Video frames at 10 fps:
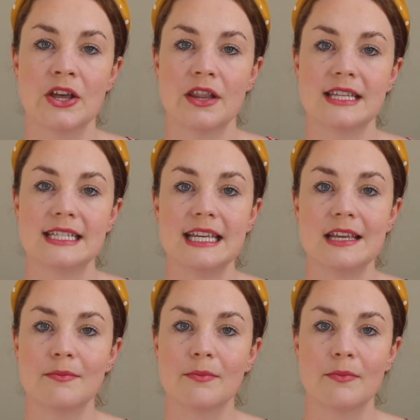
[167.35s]
the
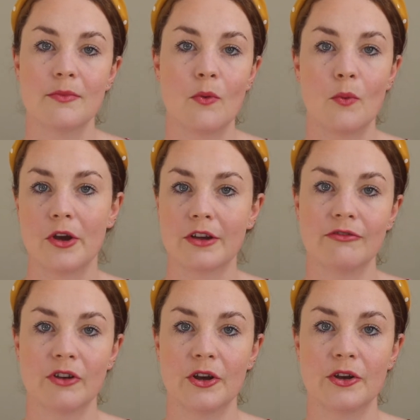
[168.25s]
team
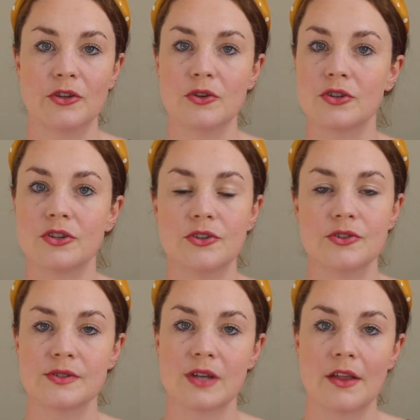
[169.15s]
workflow you can
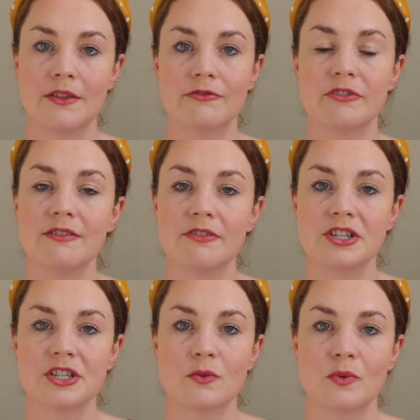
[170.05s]
use on the free
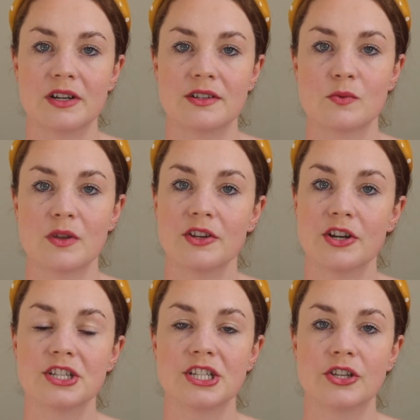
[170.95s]
version, whereas with
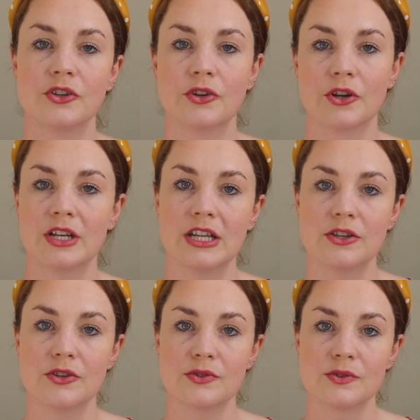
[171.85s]
Notion, you can only
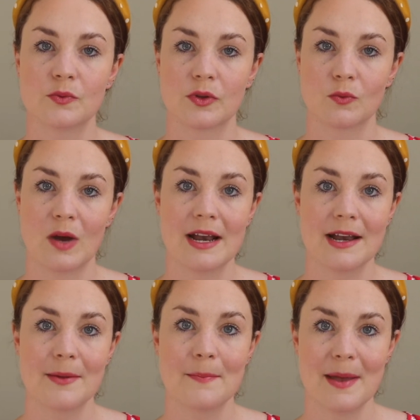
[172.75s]
use with
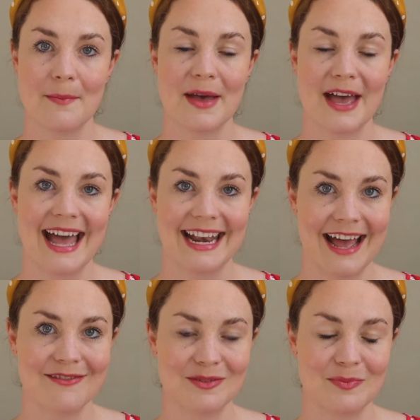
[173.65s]
one member and
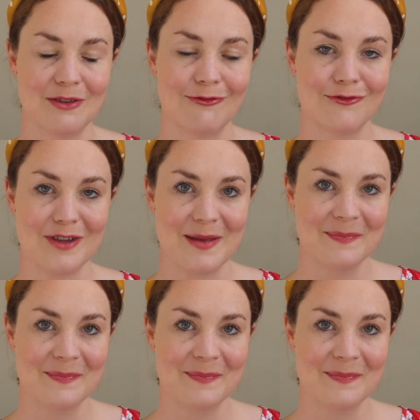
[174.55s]
have it be free.